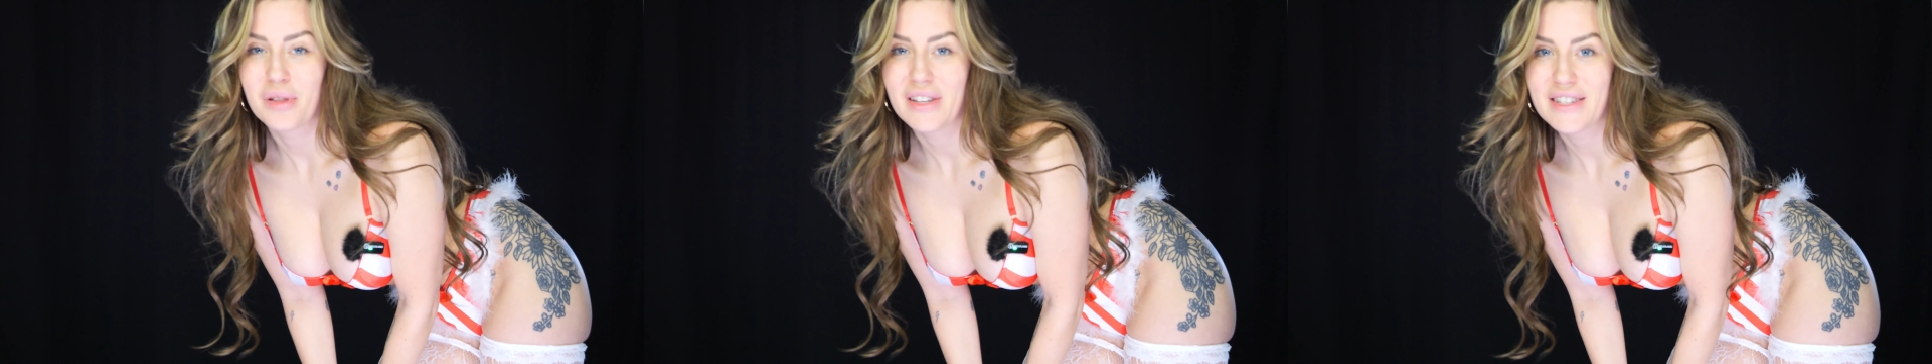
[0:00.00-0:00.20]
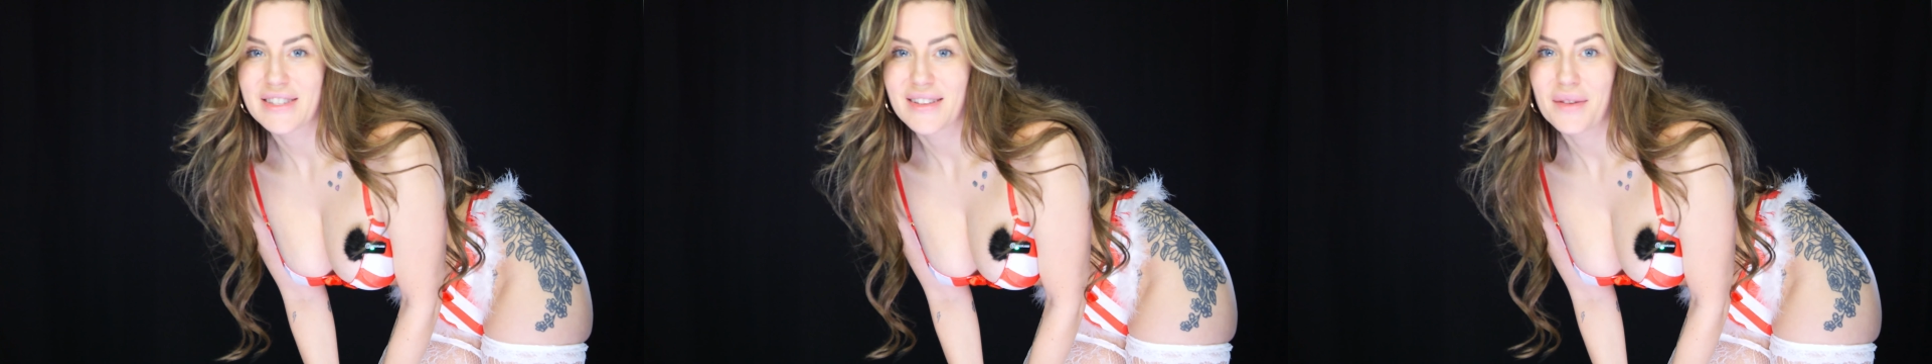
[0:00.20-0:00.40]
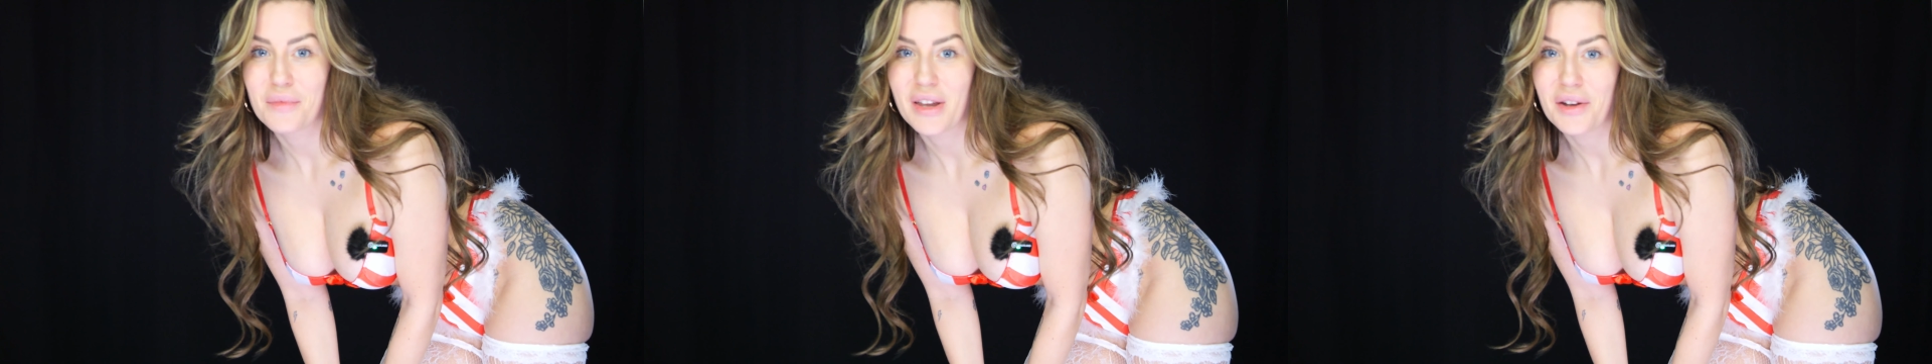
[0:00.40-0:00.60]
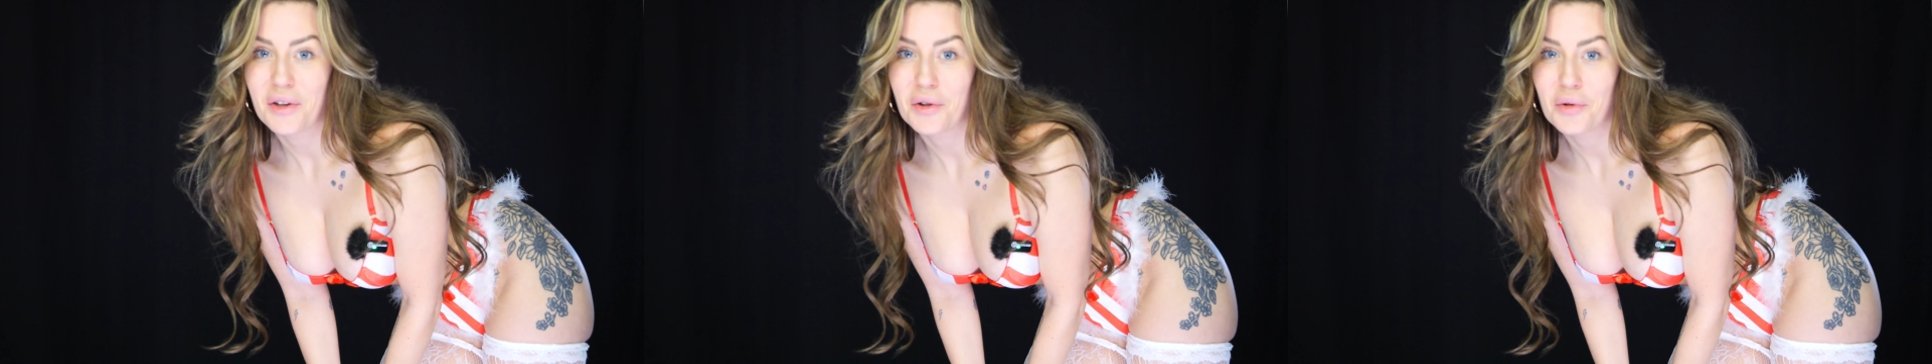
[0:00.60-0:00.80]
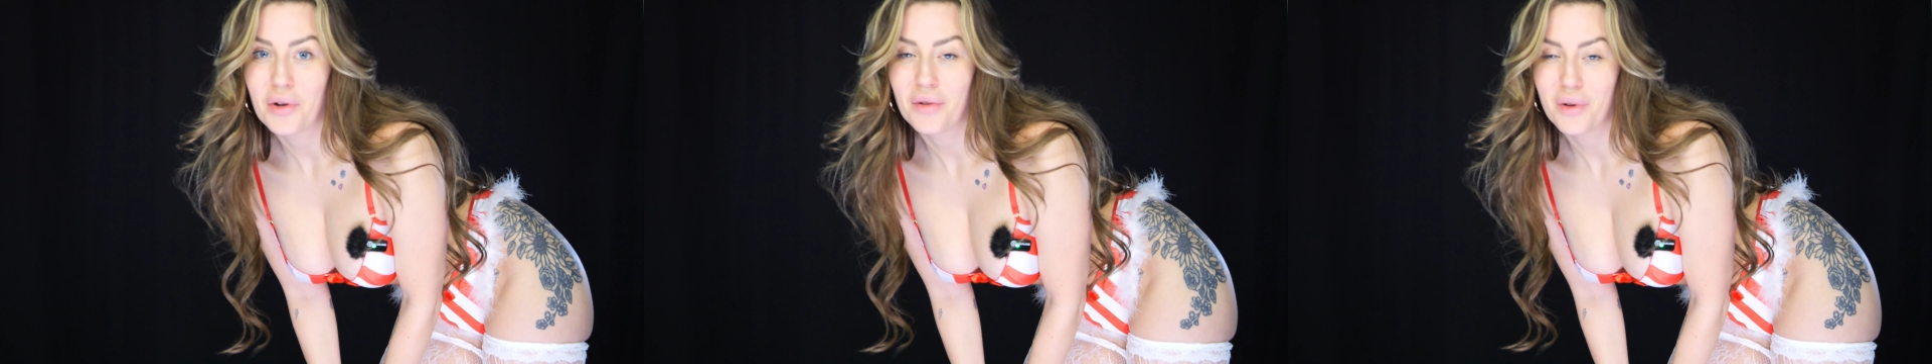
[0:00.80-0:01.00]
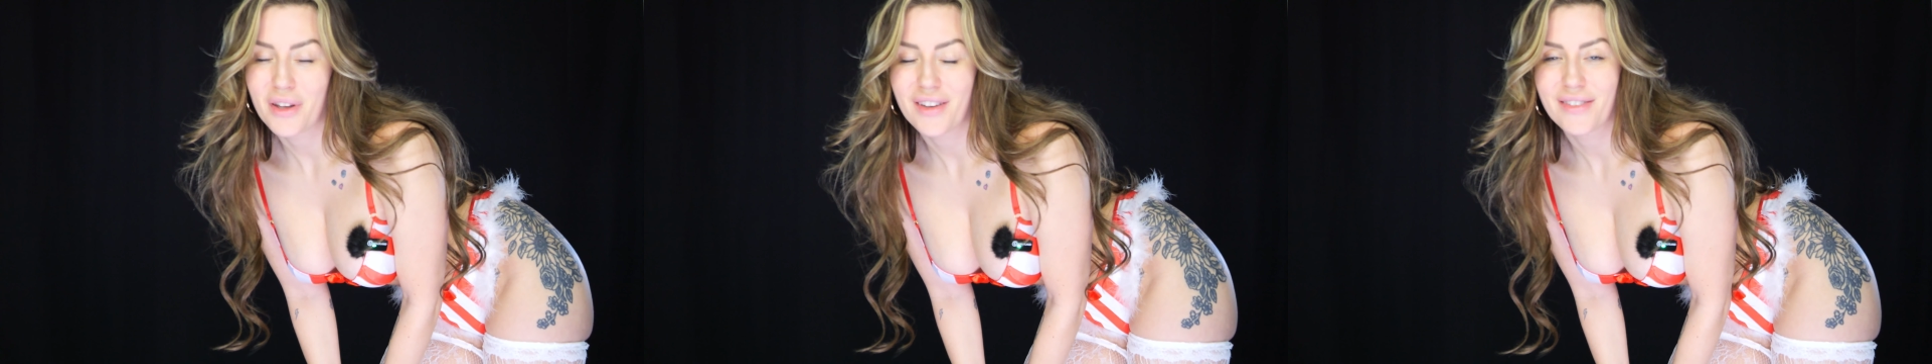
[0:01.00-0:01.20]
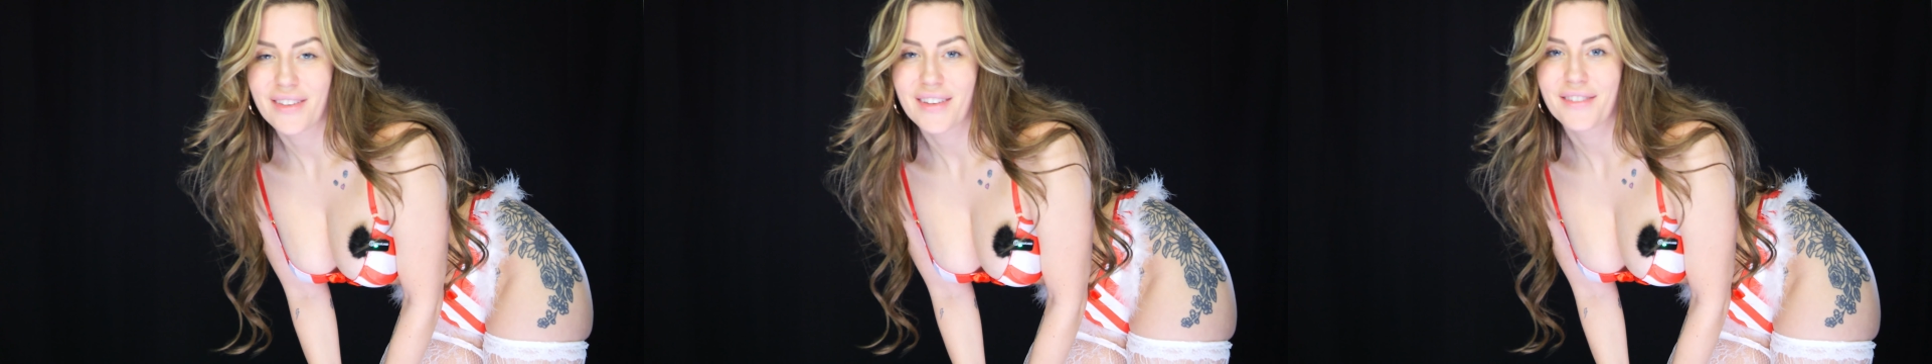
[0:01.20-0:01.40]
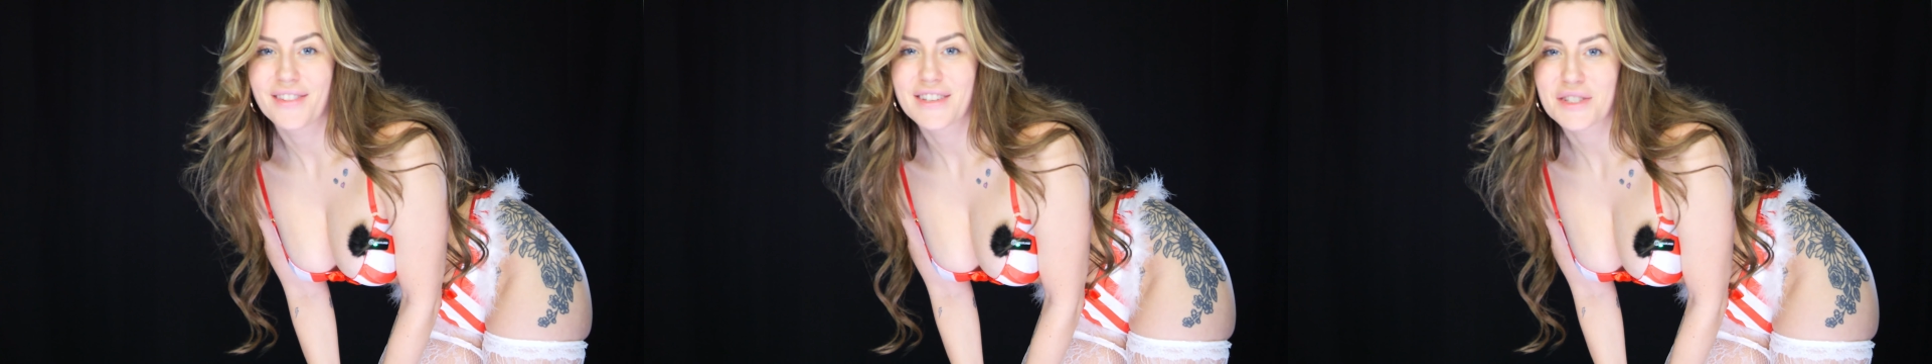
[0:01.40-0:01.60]
Please let me know what you
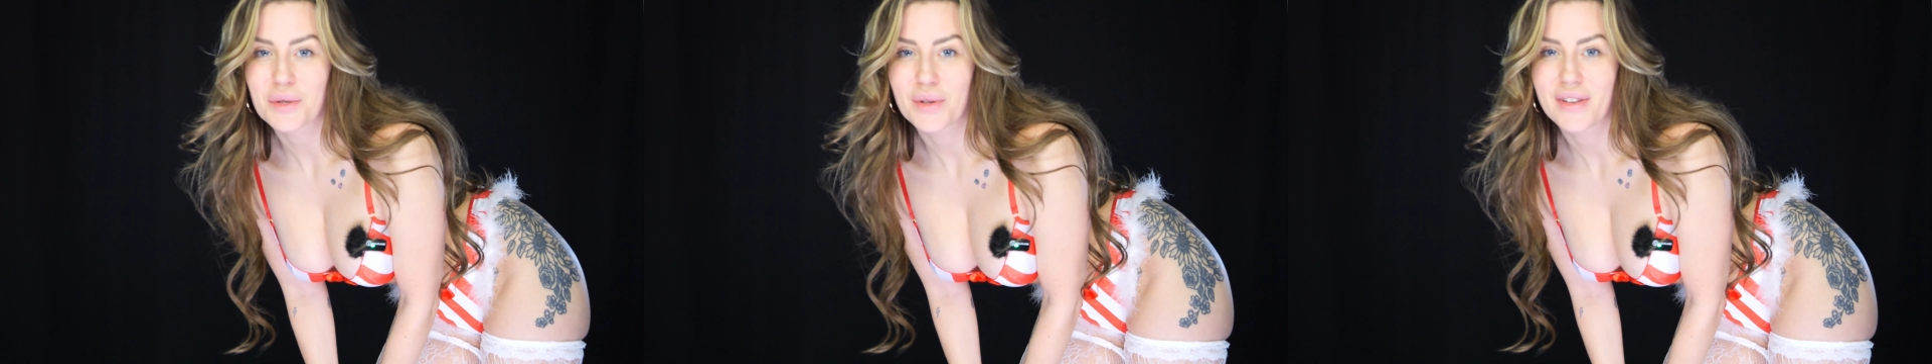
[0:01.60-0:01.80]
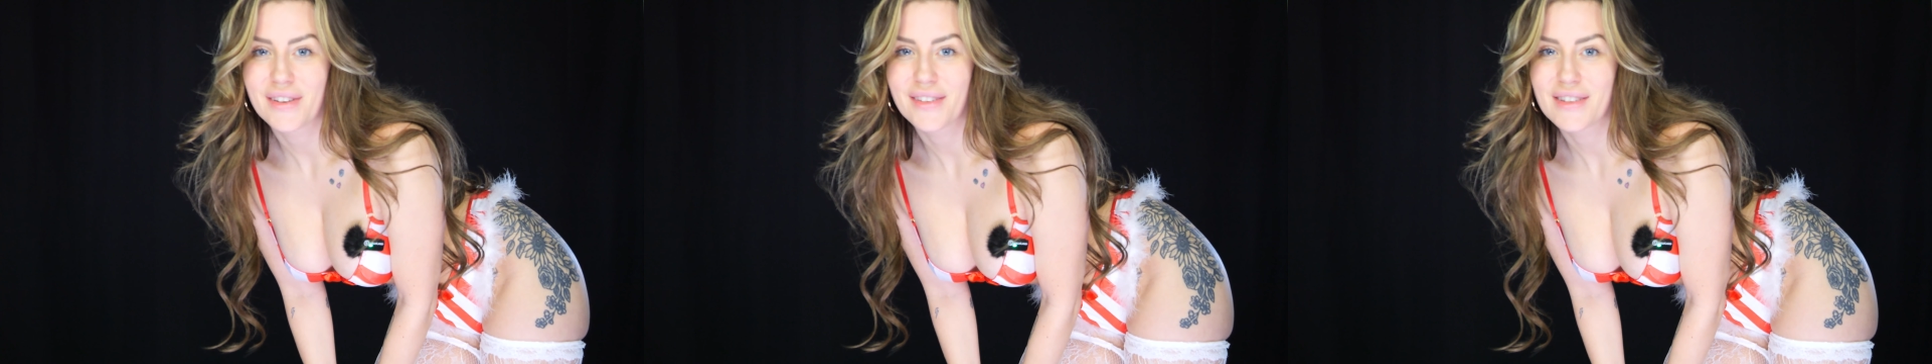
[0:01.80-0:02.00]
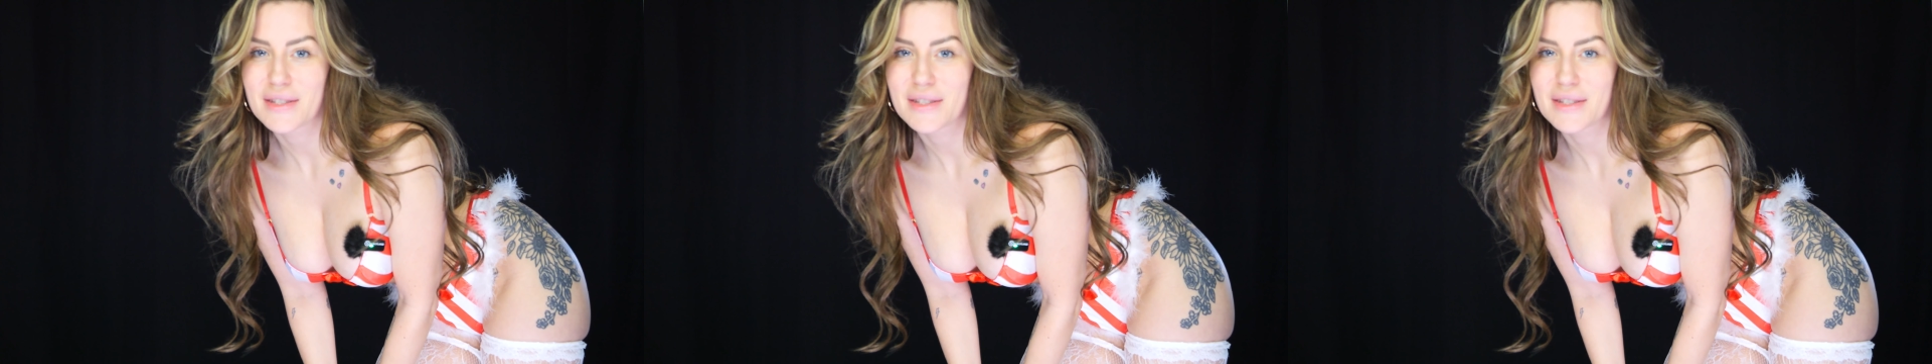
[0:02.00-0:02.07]
think of this one.